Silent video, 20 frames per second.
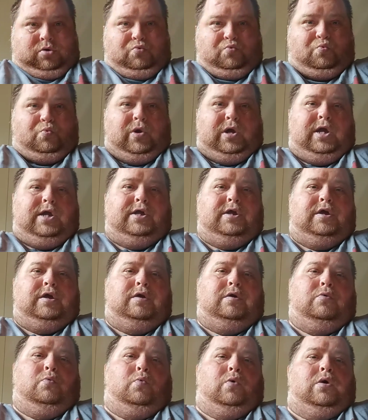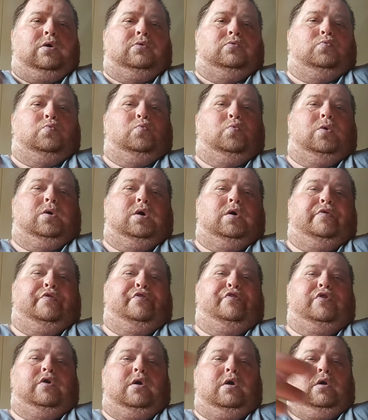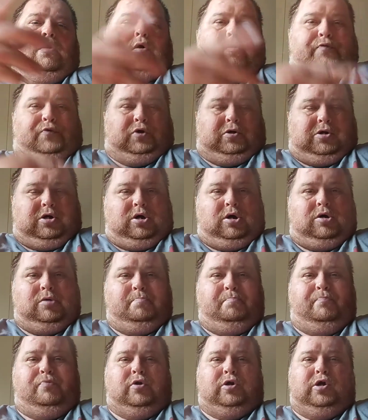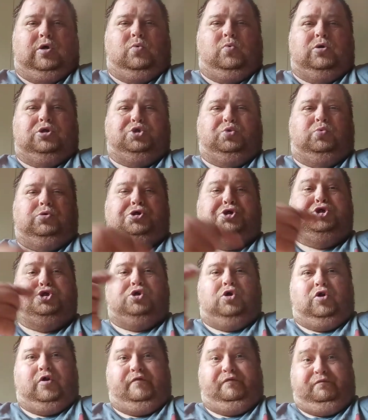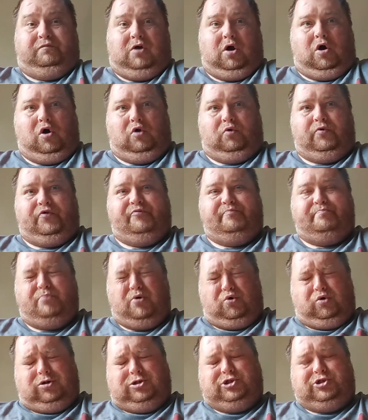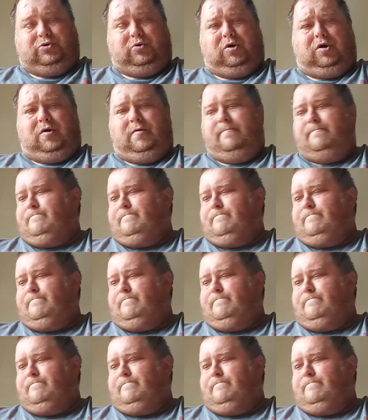We went with the other company, which we should have gone with Boardsort.